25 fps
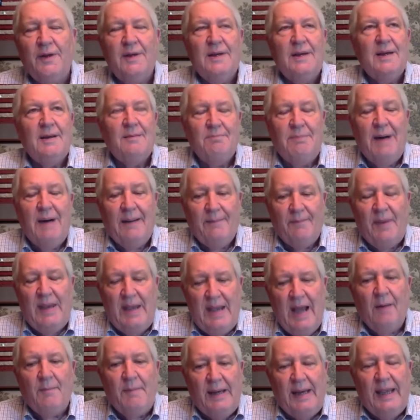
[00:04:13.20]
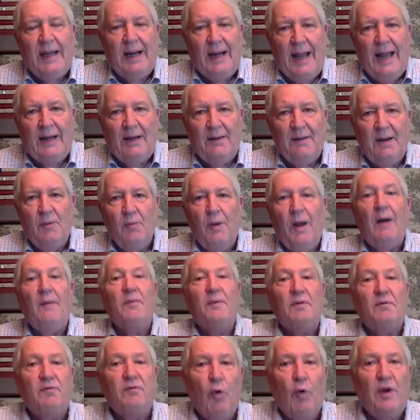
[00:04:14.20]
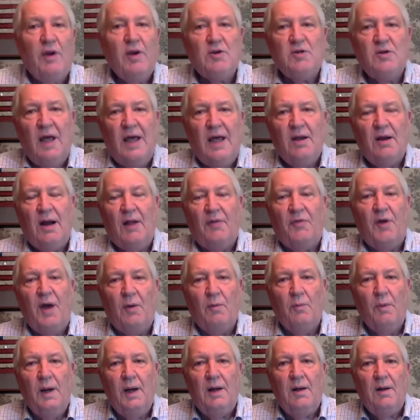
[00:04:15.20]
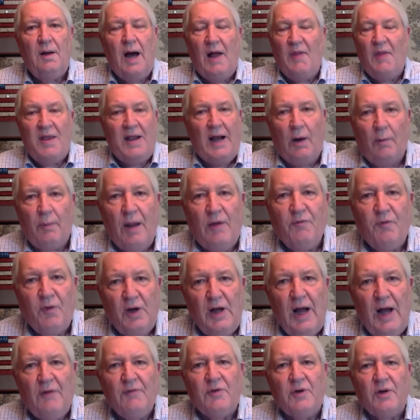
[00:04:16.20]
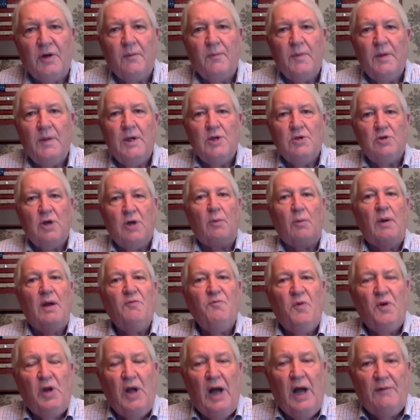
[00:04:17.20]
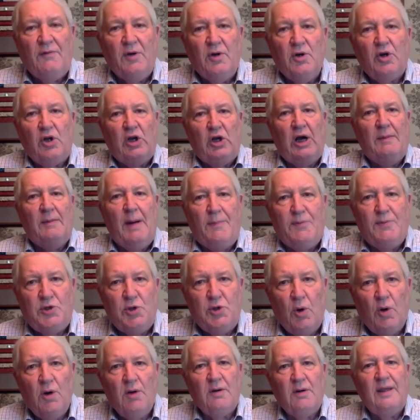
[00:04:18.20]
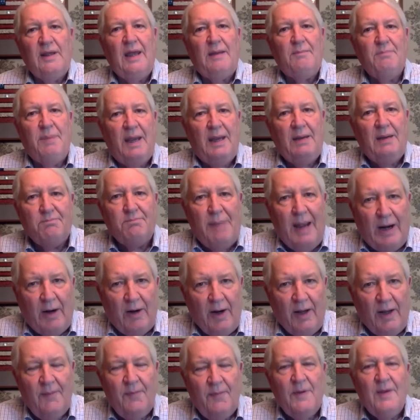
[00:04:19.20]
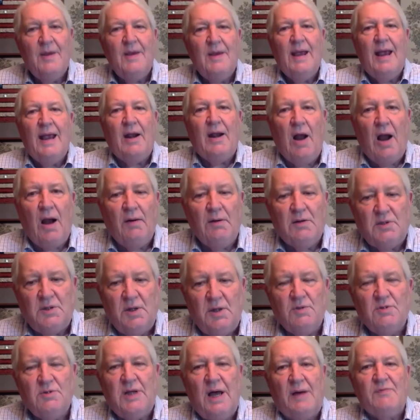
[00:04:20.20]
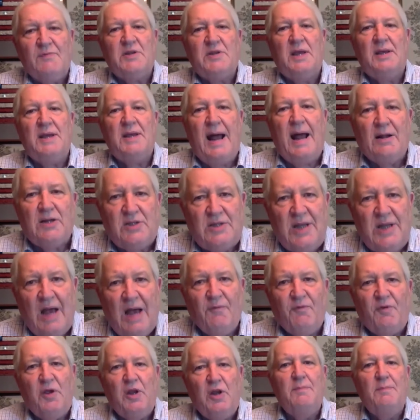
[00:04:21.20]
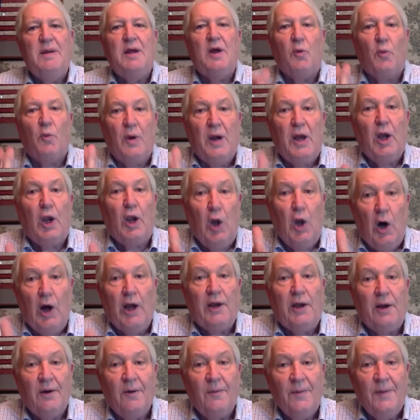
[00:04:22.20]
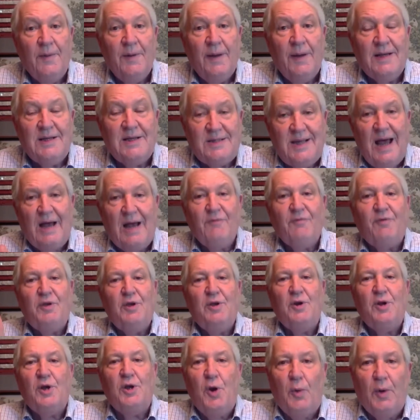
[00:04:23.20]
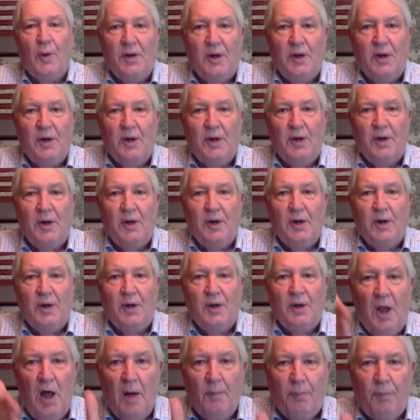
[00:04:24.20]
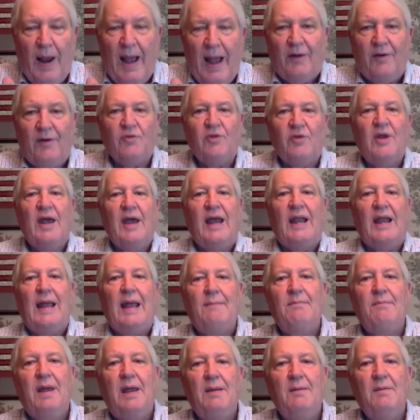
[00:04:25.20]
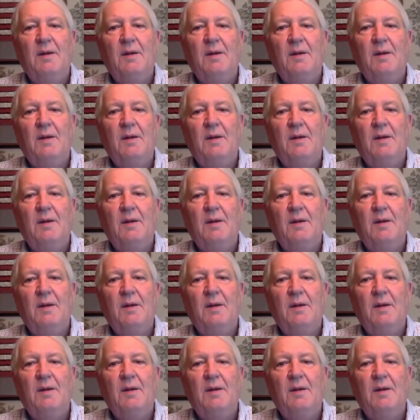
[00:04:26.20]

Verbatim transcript: He helped me get elected well, four years later, I thought, well, I think I'll run for governor. So I run for governor, come up short, get beat barely, and Harlan Stonecipher said, now it's time for you to be a real lawyer. It's time for you to go into law practice and let me,